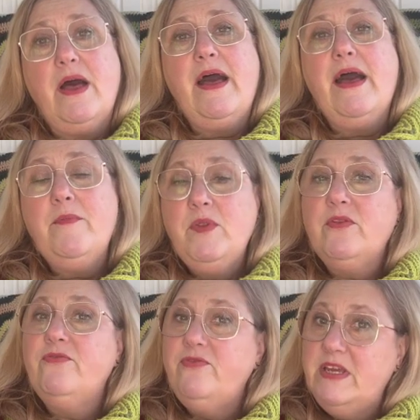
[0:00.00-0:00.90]
I'm
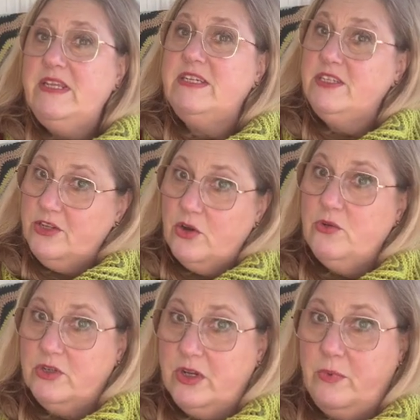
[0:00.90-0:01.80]
not finished
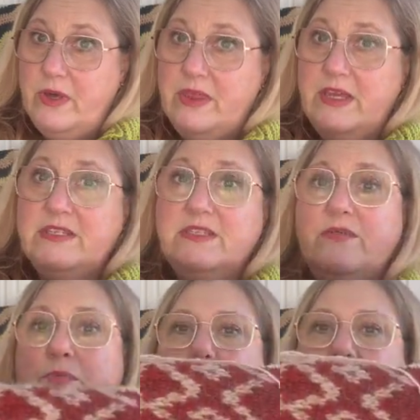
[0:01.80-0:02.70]
totally with this,
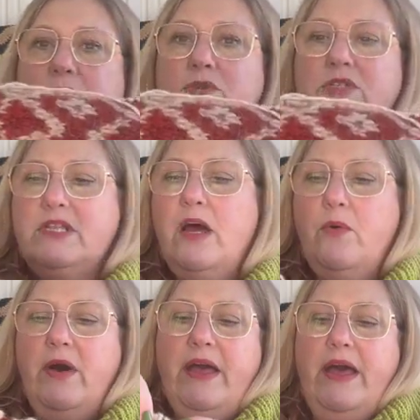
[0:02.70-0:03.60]
because now
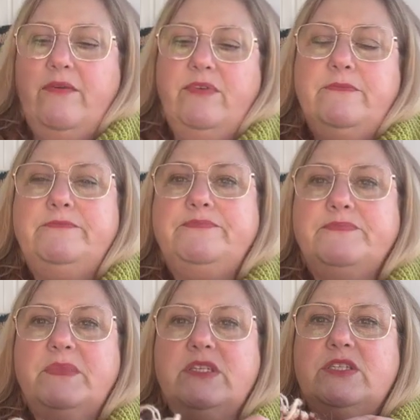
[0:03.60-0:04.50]
I have
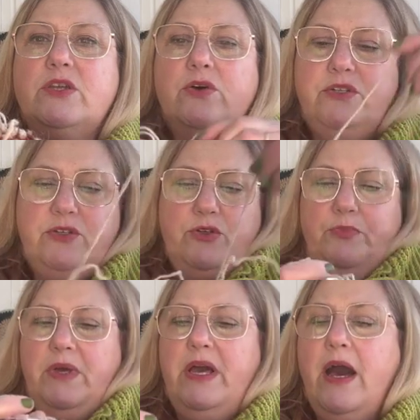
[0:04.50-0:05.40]
started to
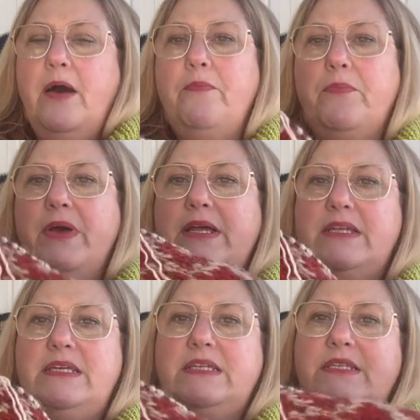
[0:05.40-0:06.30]
pick up and
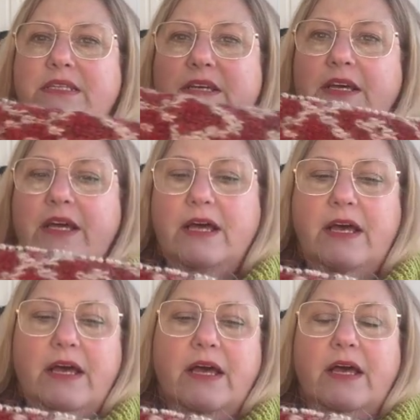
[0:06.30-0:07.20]
knit
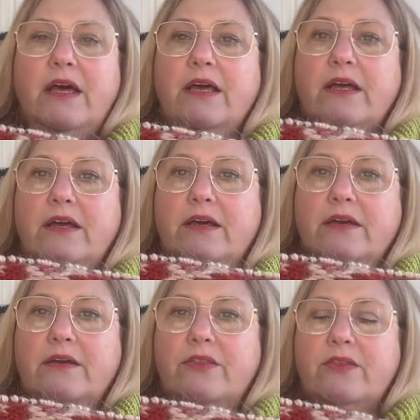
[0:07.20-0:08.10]

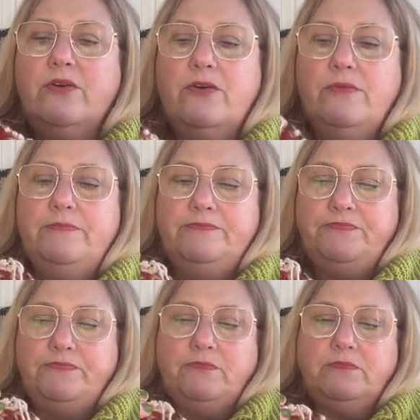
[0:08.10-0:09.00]
the
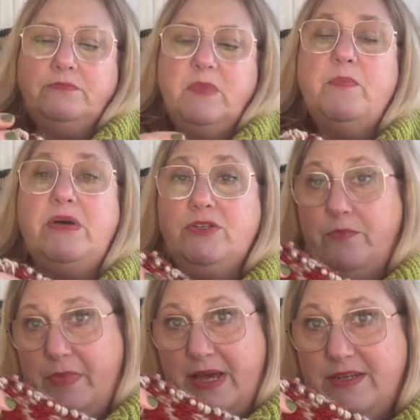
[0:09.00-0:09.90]
button
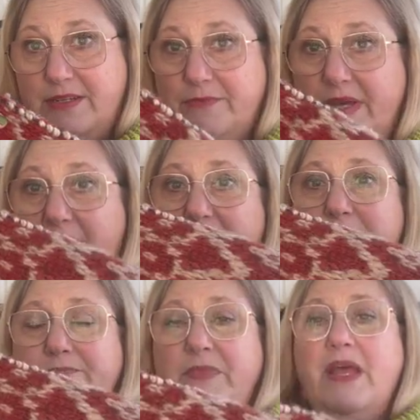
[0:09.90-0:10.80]
band here.
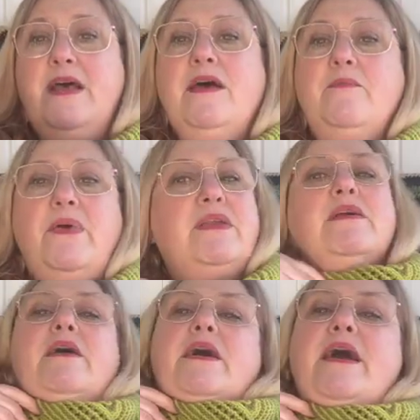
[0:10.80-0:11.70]
But
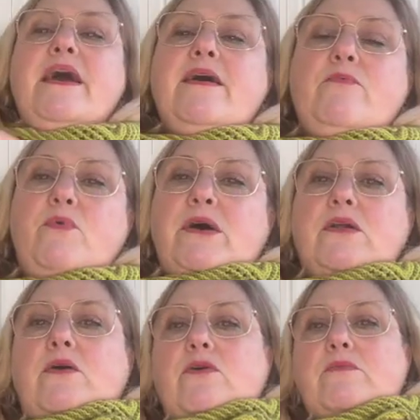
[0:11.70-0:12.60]
I have one
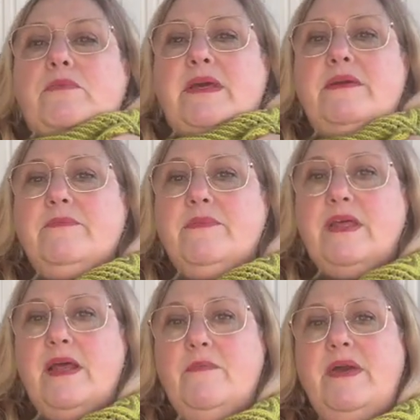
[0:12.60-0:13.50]
on me that
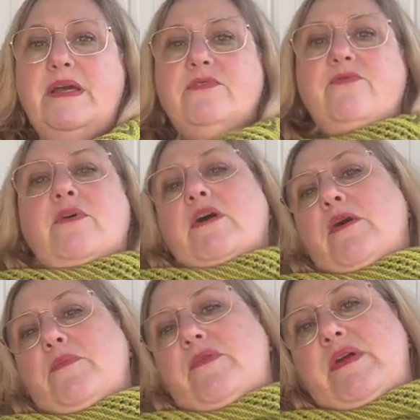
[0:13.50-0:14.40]
I made a
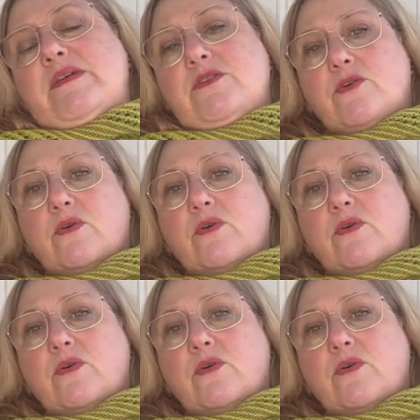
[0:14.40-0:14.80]
couple of years ago.